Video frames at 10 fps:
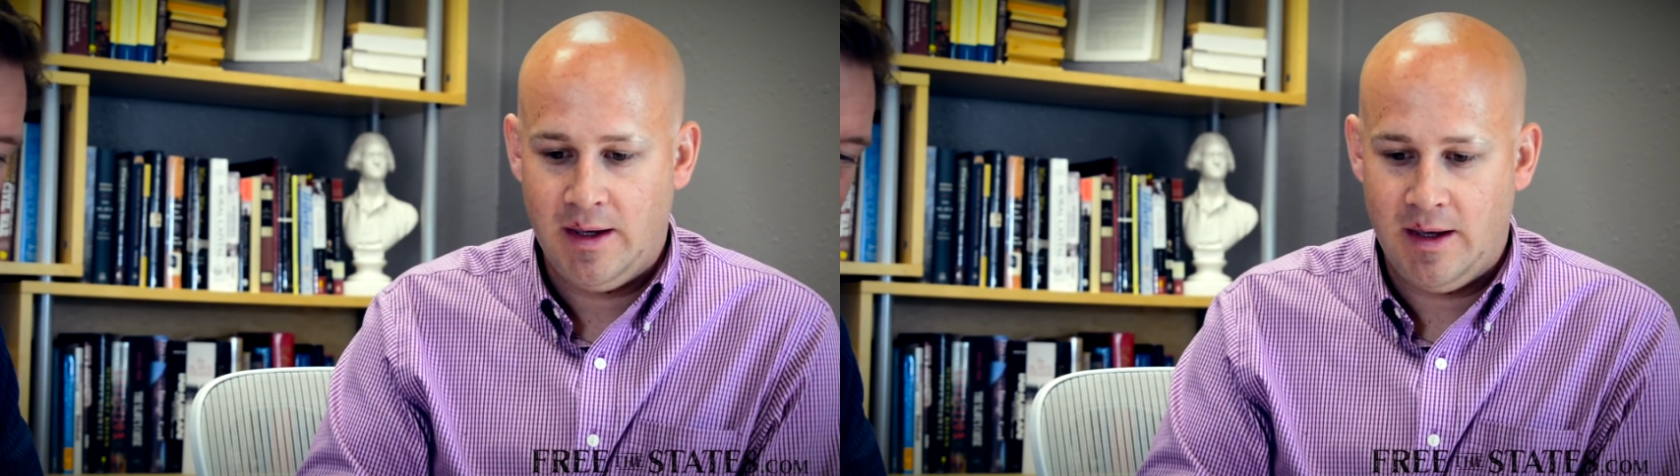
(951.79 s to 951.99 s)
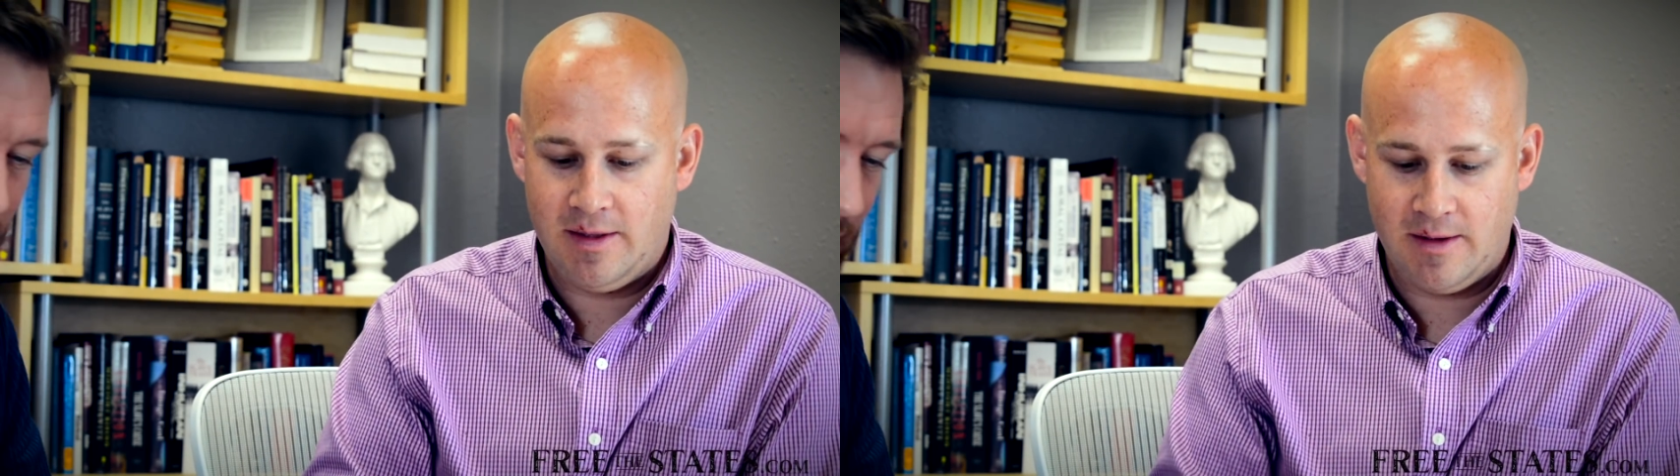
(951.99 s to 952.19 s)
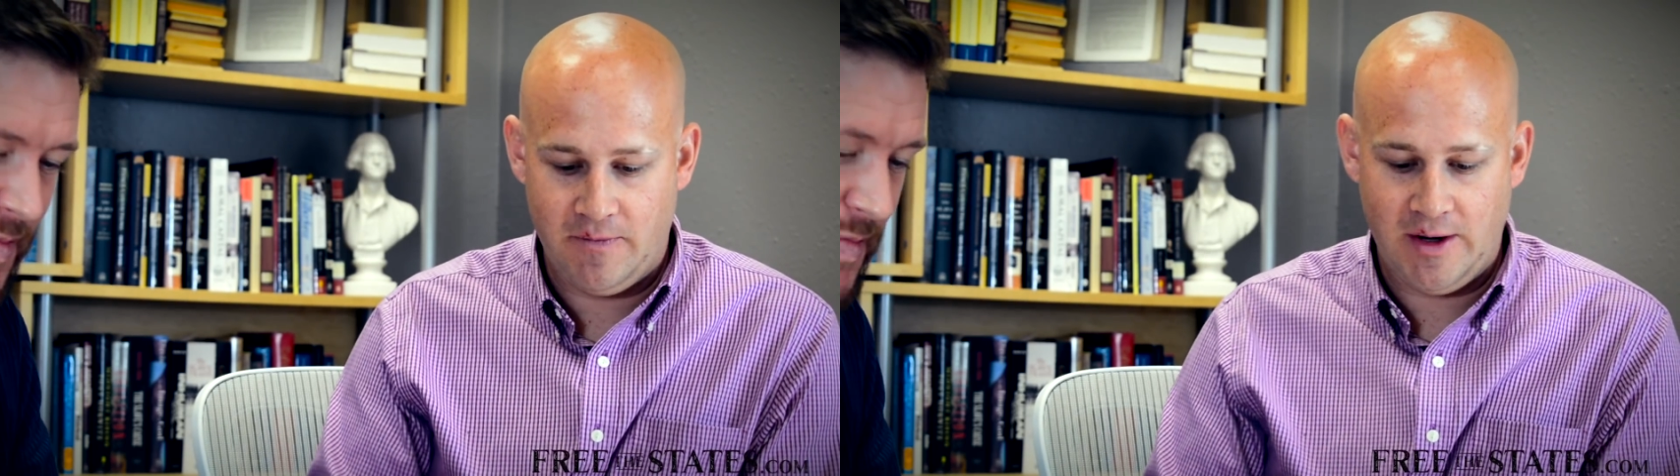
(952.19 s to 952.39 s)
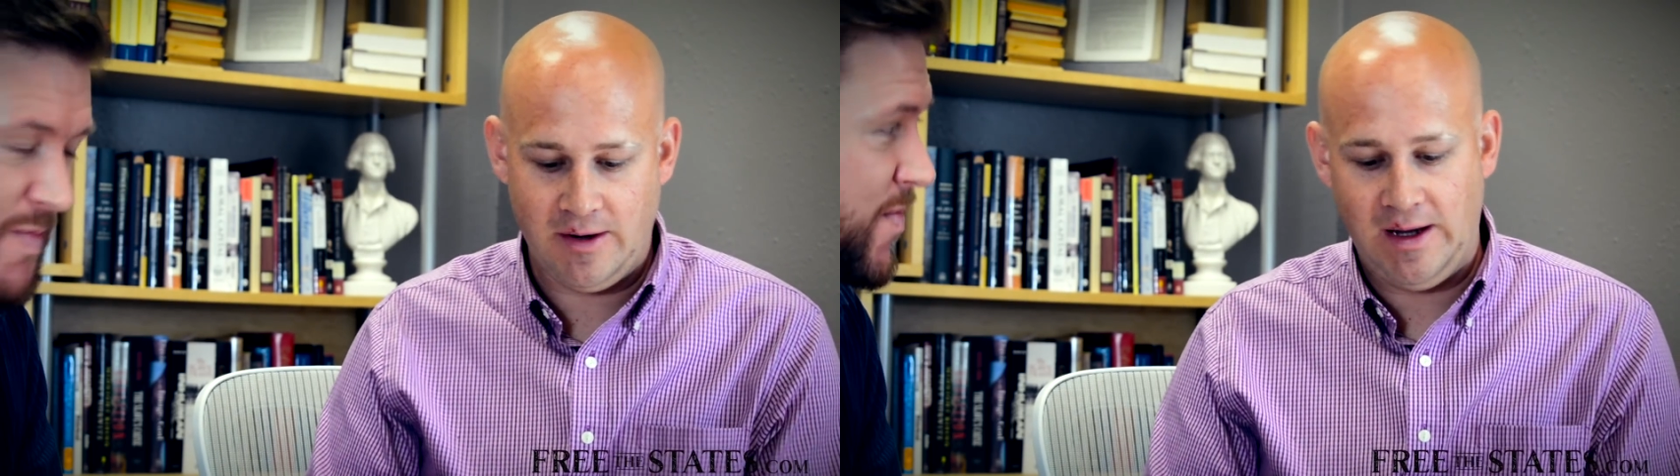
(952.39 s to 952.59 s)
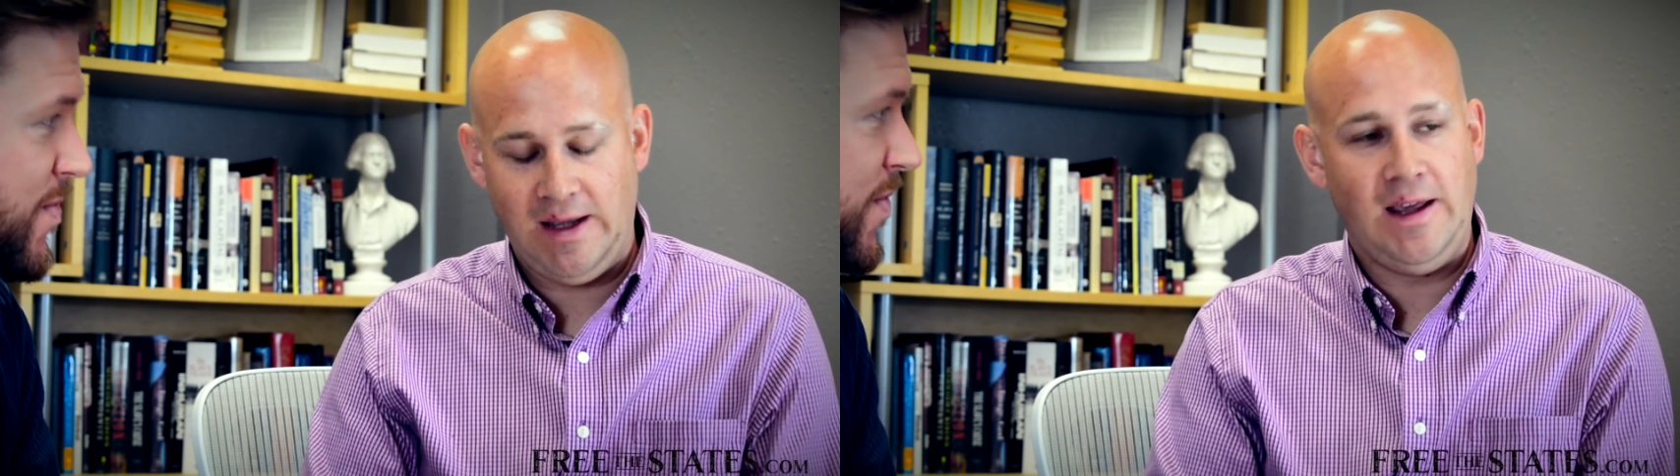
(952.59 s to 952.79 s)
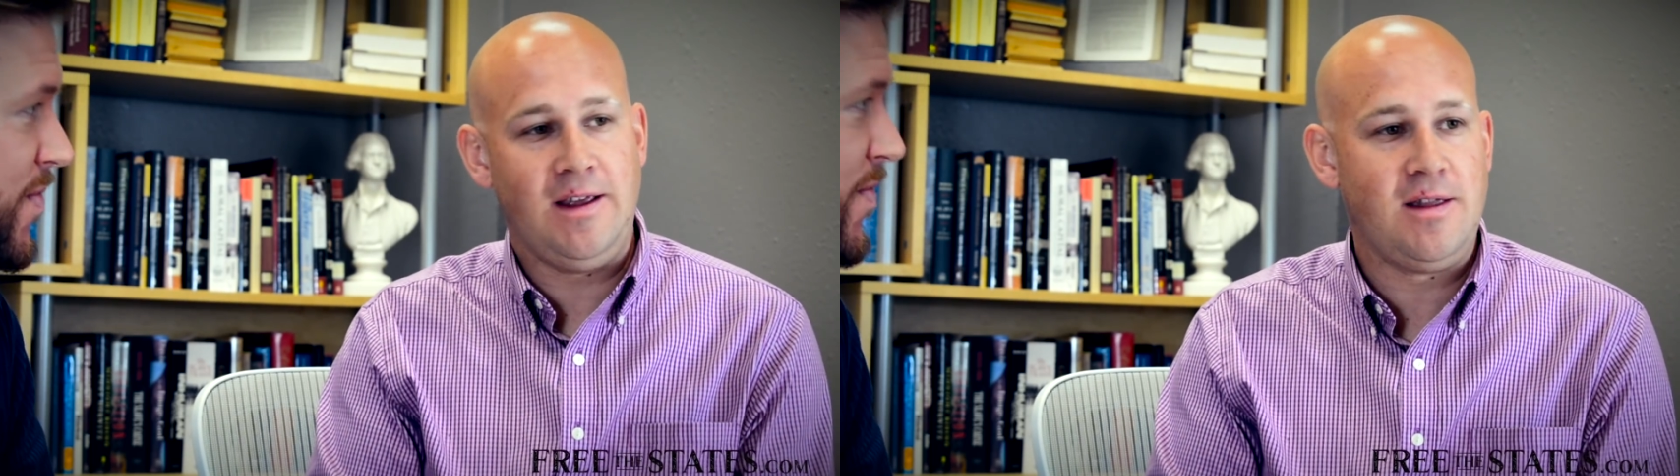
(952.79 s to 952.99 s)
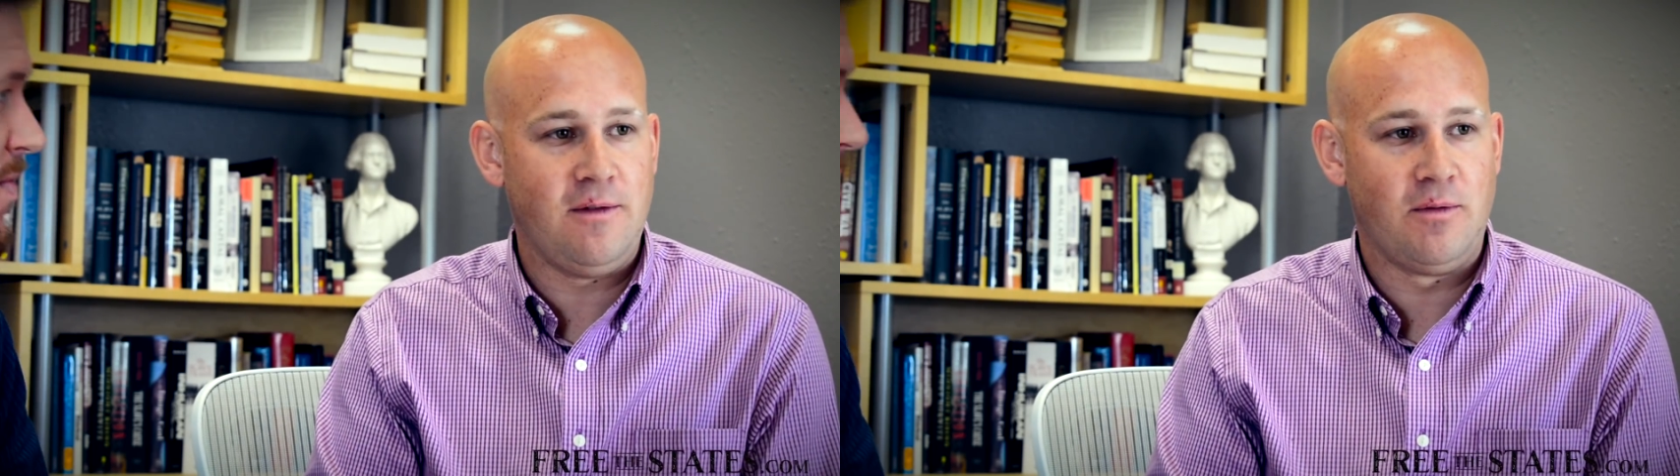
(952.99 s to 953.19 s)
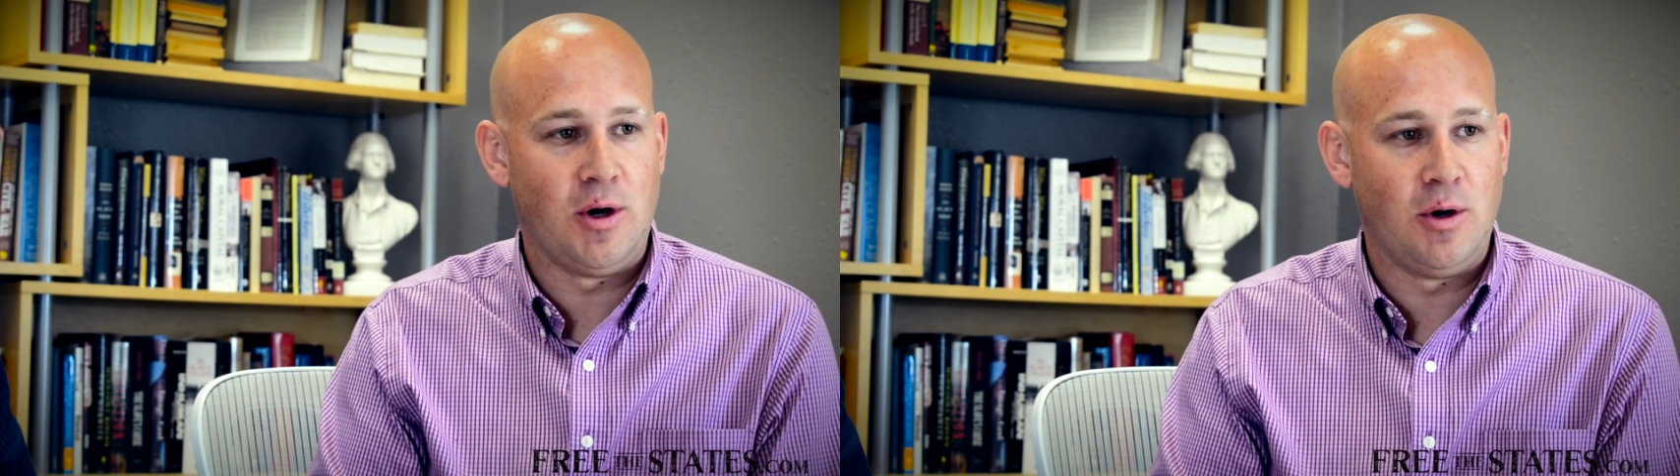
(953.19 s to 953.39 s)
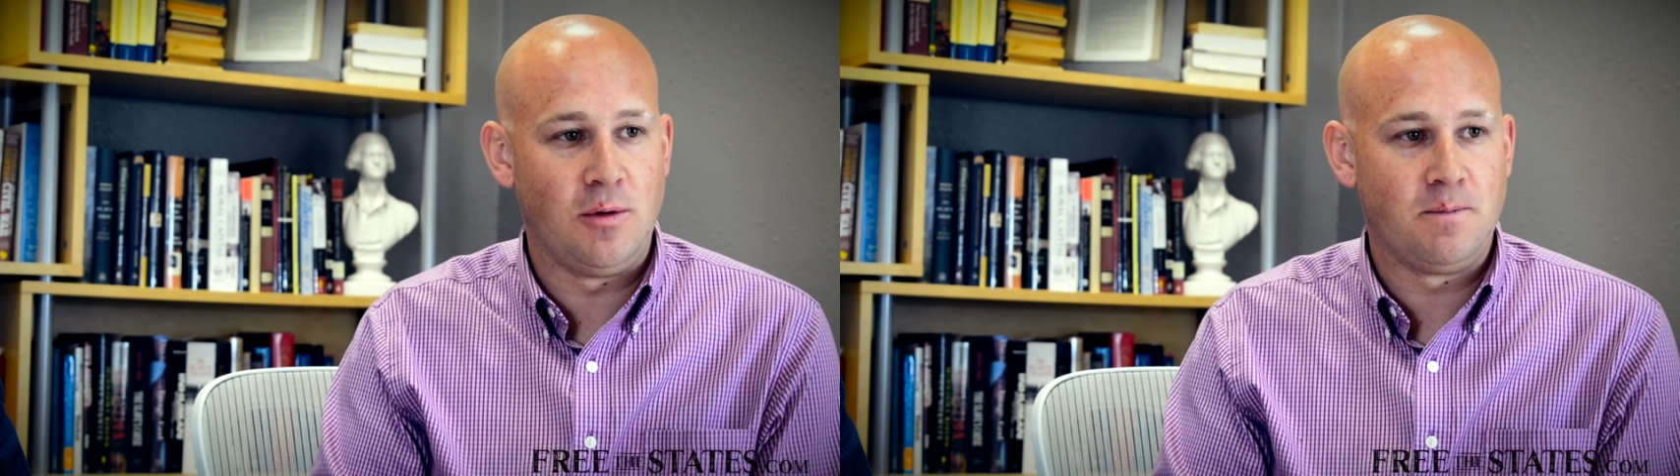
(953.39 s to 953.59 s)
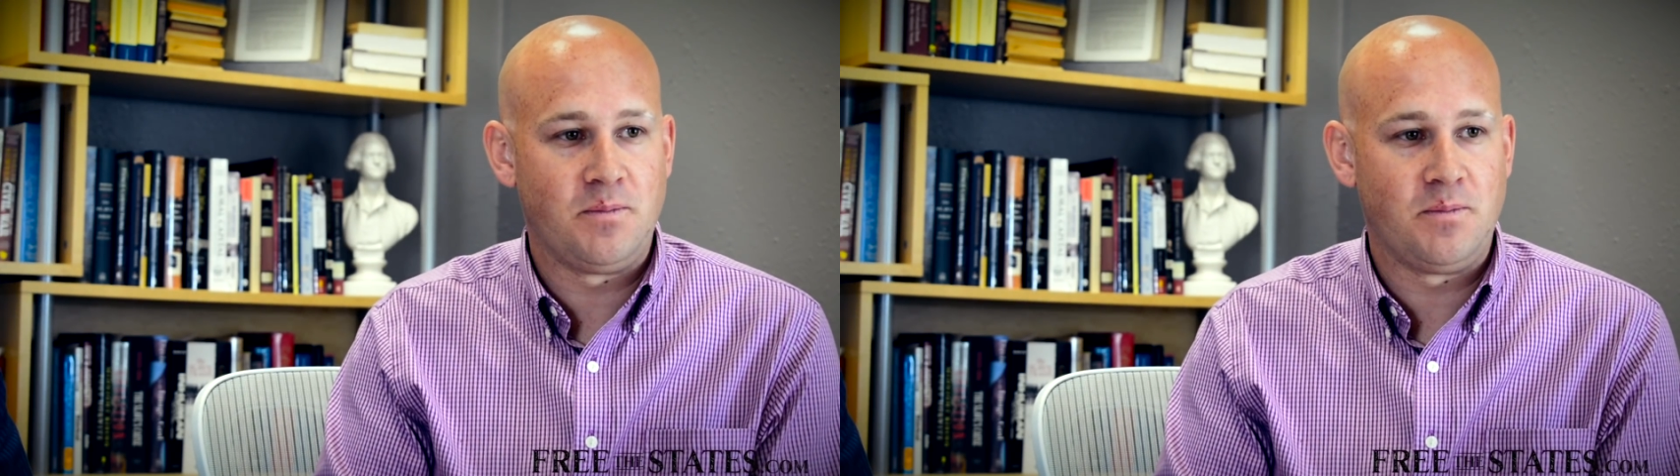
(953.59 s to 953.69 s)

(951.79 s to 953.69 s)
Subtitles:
is a very easy vote